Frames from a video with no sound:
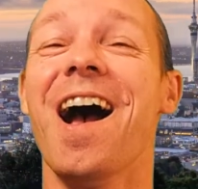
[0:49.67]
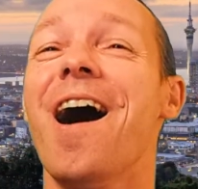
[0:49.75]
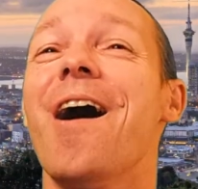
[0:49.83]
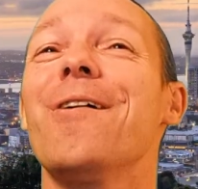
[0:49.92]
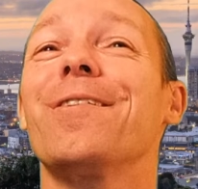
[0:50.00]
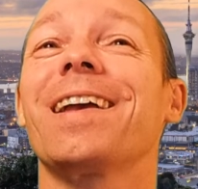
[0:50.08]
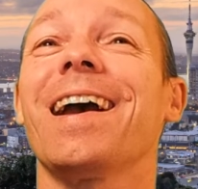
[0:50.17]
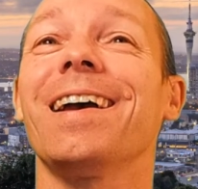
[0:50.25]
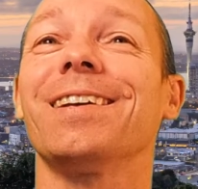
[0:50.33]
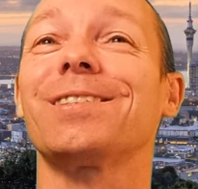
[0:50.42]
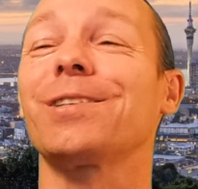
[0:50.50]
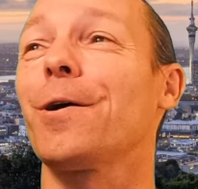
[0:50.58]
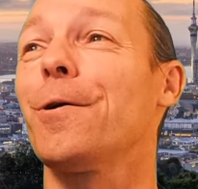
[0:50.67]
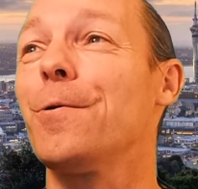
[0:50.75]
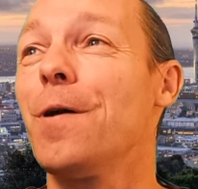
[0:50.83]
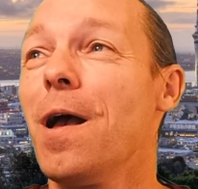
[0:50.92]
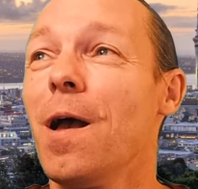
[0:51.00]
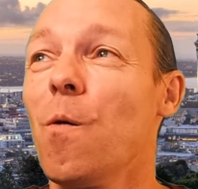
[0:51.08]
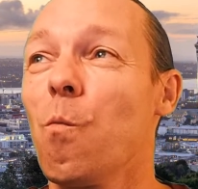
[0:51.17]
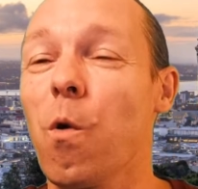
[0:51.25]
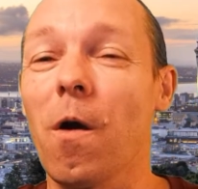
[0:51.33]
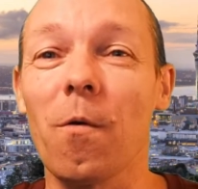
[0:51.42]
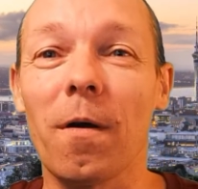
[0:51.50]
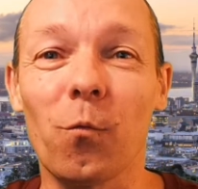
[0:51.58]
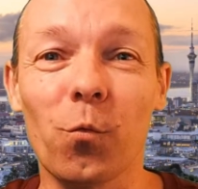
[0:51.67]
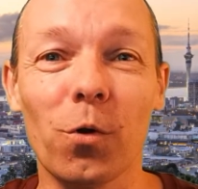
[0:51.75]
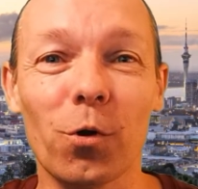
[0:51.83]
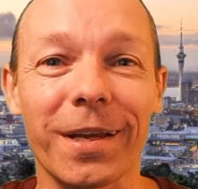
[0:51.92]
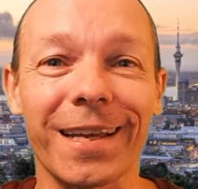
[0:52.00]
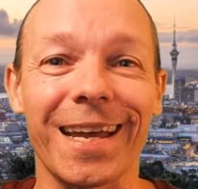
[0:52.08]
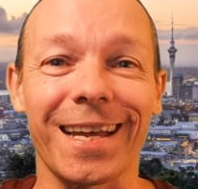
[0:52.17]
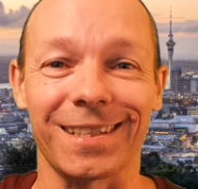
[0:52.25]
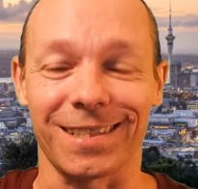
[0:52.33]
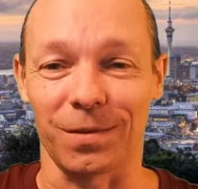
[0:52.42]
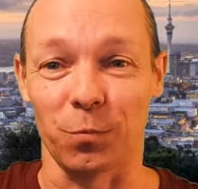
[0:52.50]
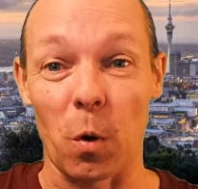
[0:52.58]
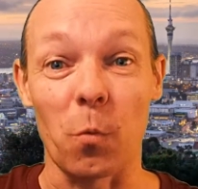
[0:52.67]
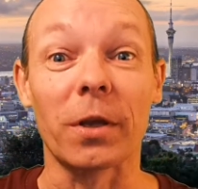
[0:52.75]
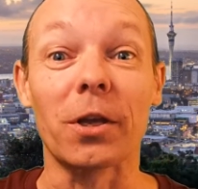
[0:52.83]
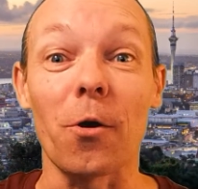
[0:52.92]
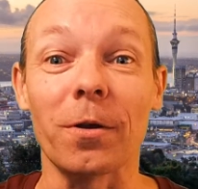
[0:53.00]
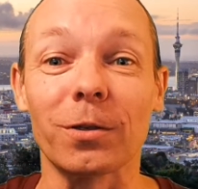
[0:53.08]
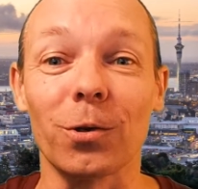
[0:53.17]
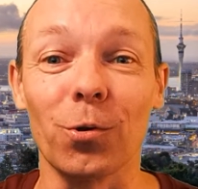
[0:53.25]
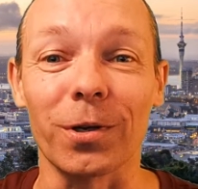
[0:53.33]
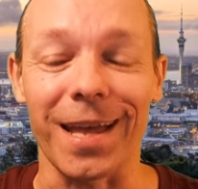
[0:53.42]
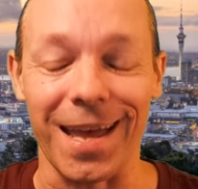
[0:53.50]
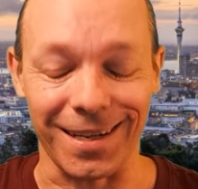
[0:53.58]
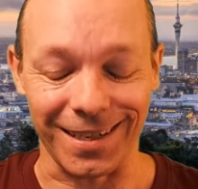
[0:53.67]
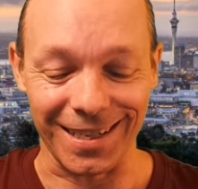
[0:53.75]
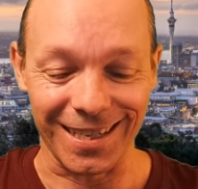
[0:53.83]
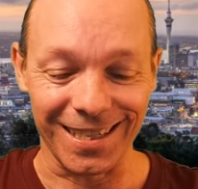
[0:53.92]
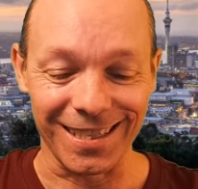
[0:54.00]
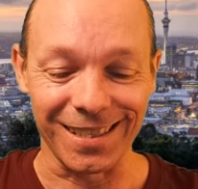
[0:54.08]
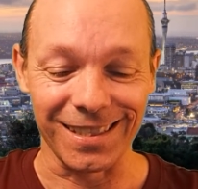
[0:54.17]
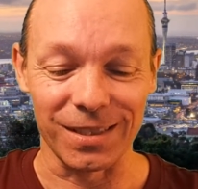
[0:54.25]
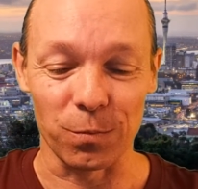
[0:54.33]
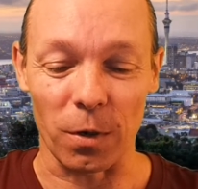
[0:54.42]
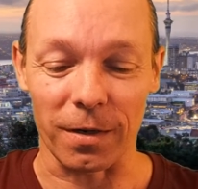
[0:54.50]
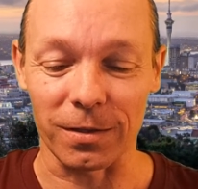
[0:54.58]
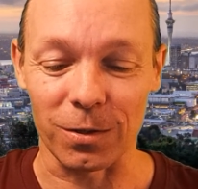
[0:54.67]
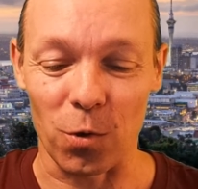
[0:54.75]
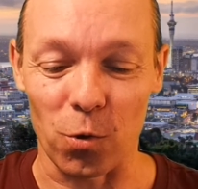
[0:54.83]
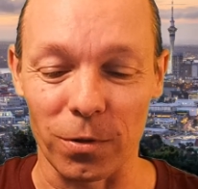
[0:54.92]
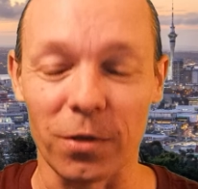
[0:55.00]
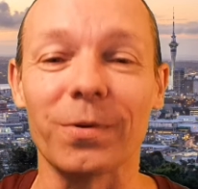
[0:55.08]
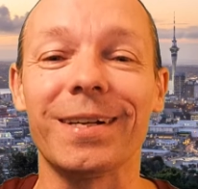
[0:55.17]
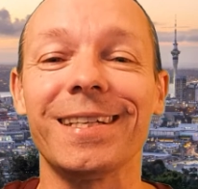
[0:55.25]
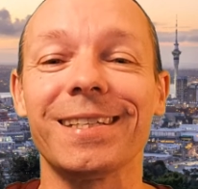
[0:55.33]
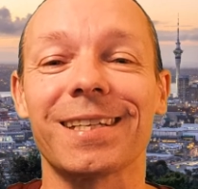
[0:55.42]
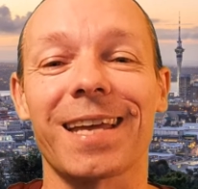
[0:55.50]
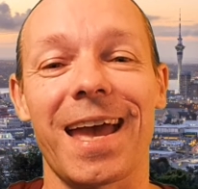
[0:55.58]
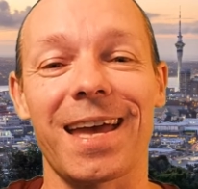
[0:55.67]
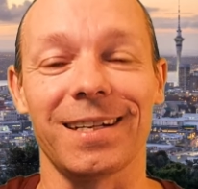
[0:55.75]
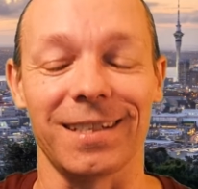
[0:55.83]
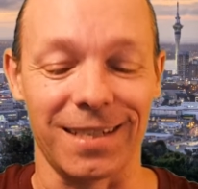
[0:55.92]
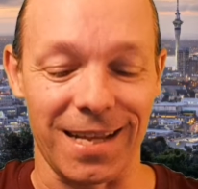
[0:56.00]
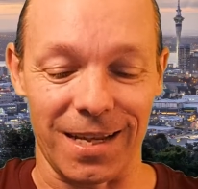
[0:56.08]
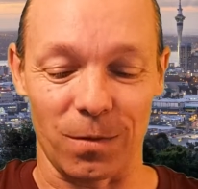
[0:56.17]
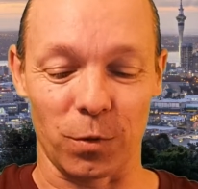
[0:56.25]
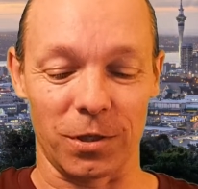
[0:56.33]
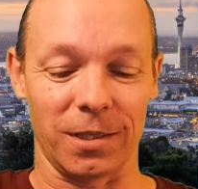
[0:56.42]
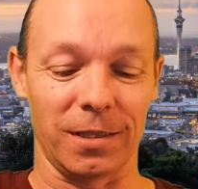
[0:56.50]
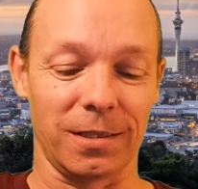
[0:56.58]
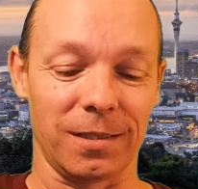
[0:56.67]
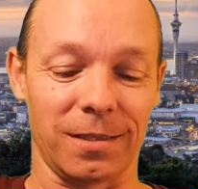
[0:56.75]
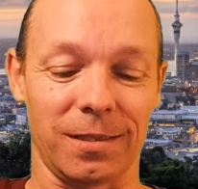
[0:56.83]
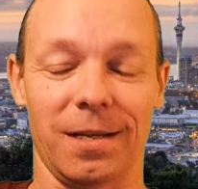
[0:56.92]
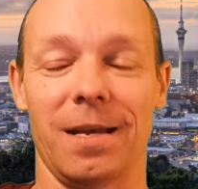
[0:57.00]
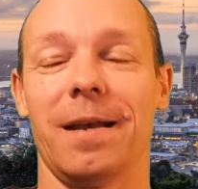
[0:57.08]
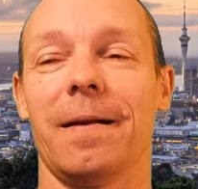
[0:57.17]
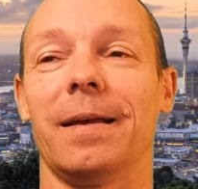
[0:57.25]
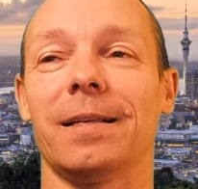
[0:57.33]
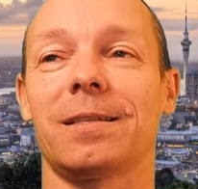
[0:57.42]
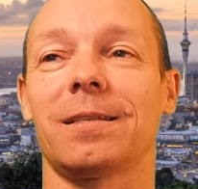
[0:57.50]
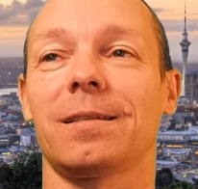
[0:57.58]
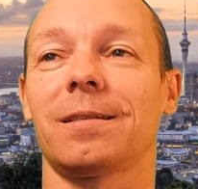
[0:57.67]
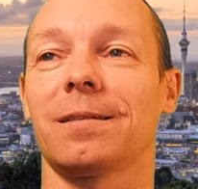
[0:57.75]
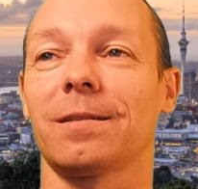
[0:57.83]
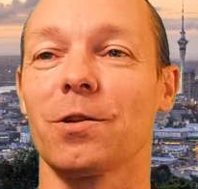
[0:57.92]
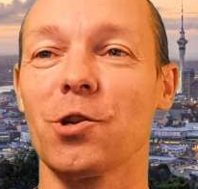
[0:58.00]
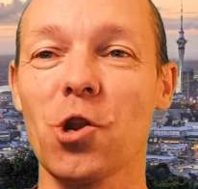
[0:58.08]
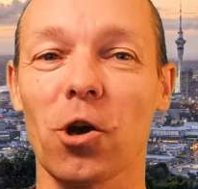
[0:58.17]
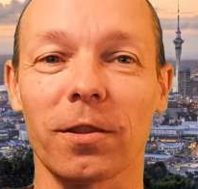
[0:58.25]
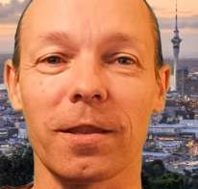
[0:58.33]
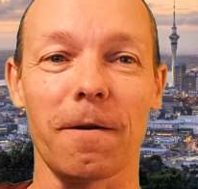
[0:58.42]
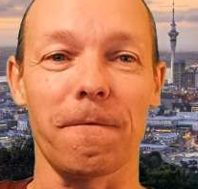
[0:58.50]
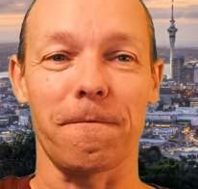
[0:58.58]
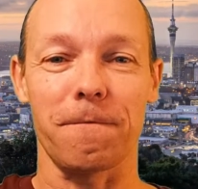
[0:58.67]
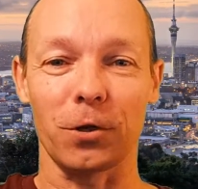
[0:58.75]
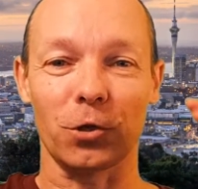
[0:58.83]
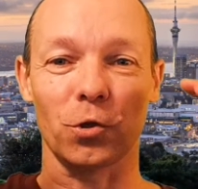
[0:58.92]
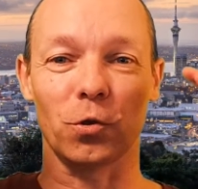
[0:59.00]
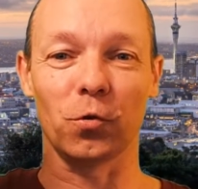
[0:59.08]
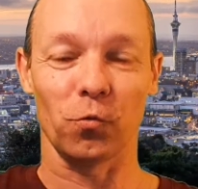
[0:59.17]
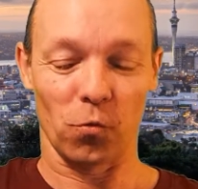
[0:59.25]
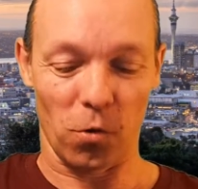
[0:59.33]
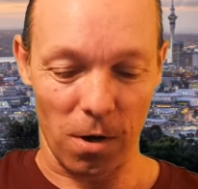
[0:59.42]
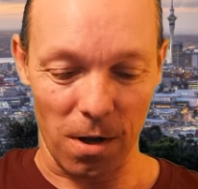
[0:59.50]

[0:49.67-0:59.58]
okay, so what we're looking at, what we're going to look at is what is called the release candidate, which is, it's not the official